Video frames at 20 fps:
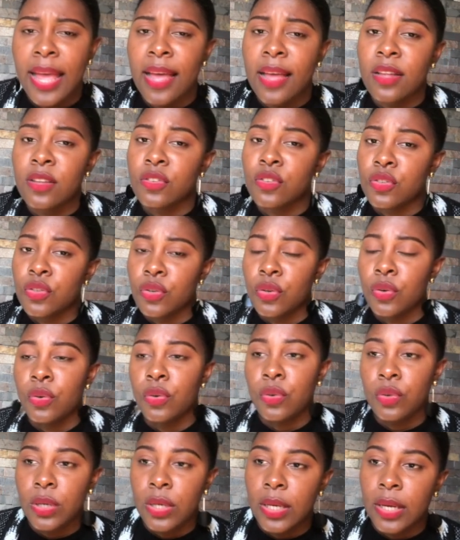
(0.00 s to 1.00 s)
And
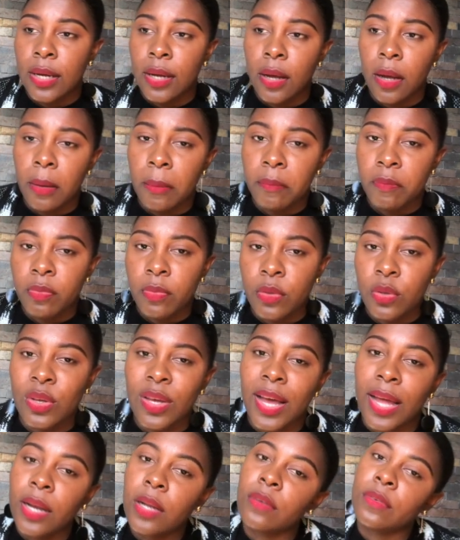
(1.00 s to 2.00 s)
so you
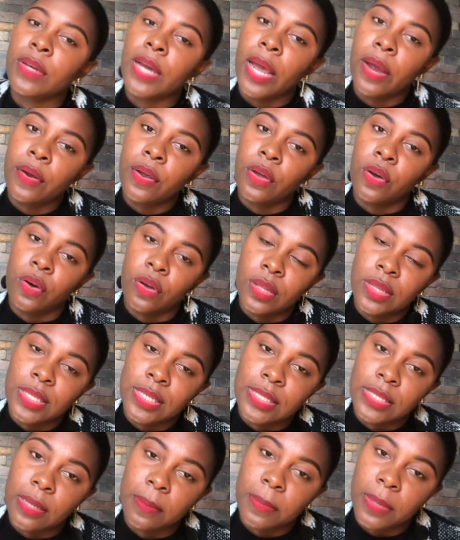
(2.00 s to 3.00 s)
kind of carry on
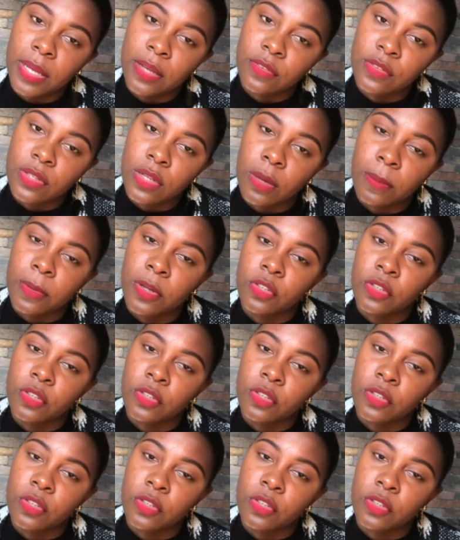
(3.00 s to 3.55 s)
the same lifestyle,